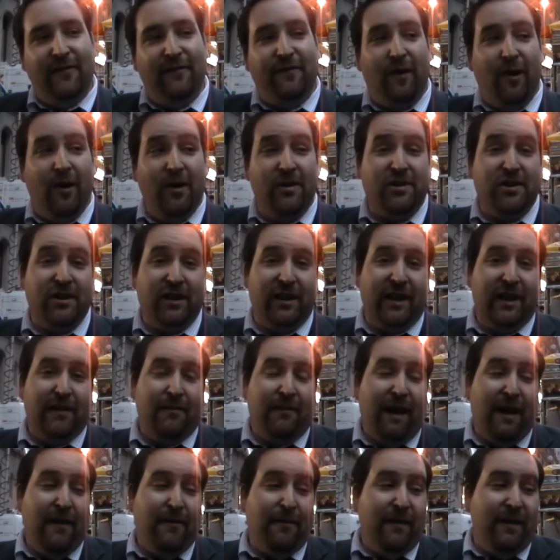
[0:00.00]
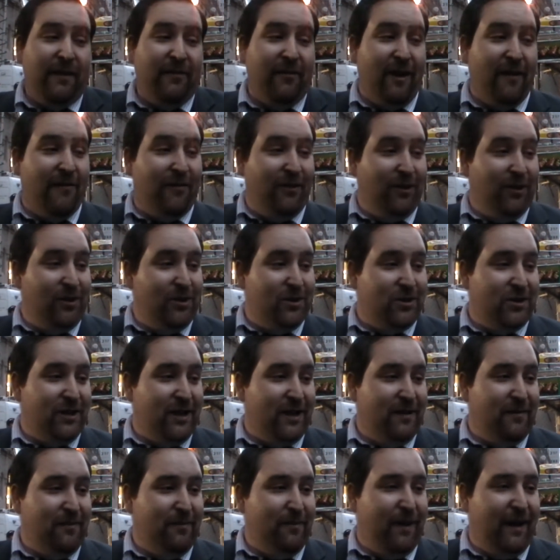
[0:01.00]
Unfortunately, it might be
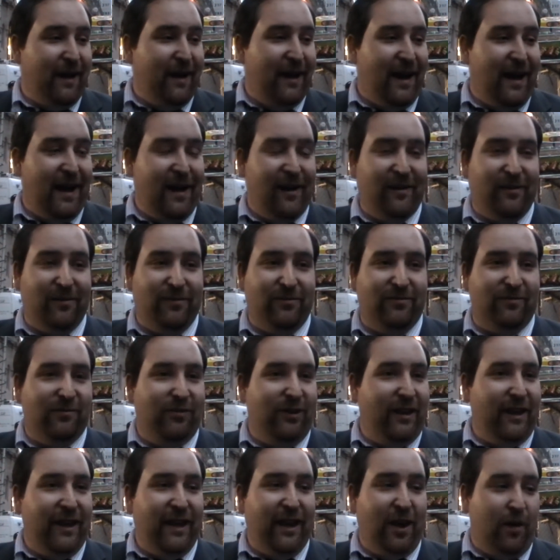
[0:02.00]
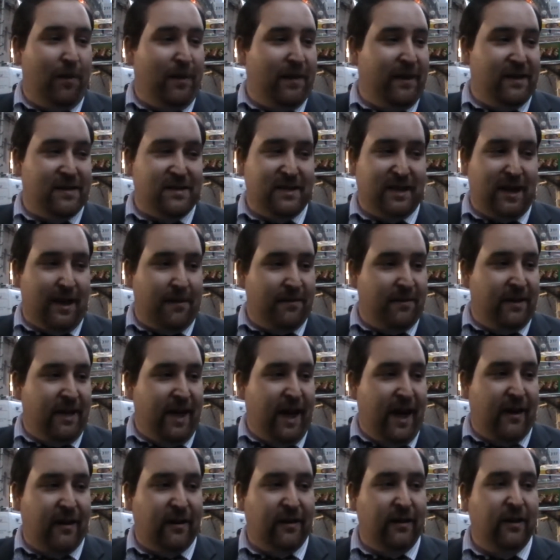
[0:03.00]
revolution, but I really hope it doesn't come to
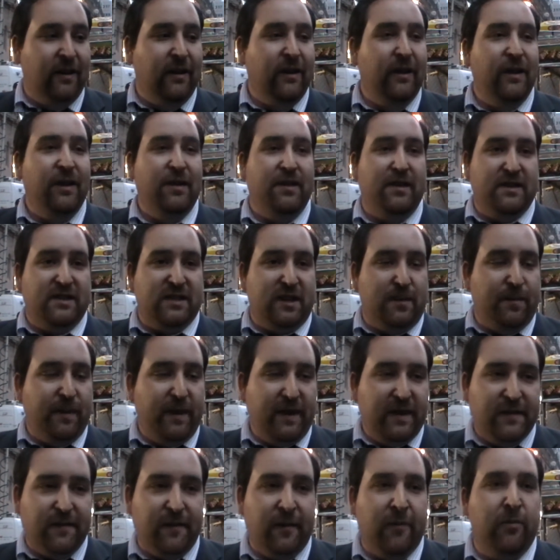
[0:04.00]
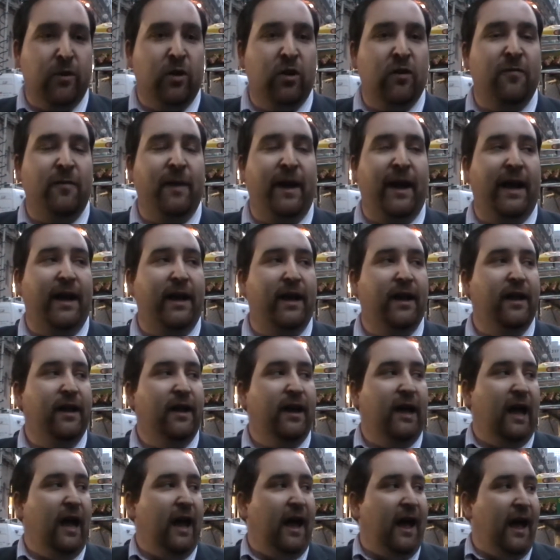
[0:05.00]
that. This is a peaceful movement,
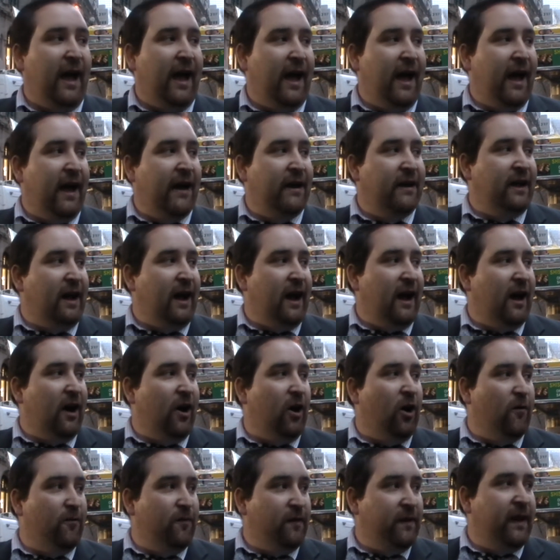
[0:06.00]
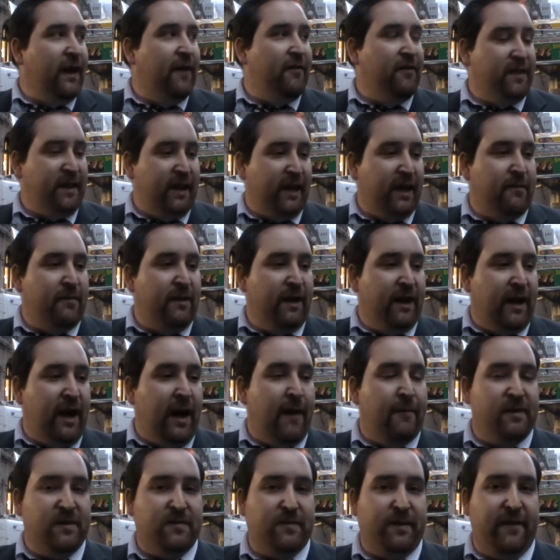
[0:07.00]
and hopefully everything can be
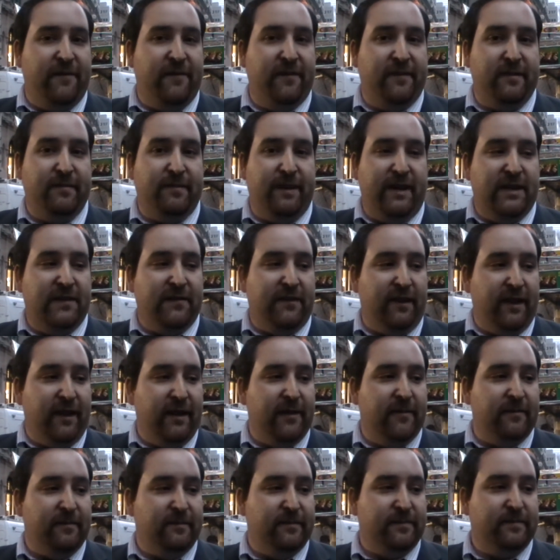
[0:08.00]
accomplished peacefully.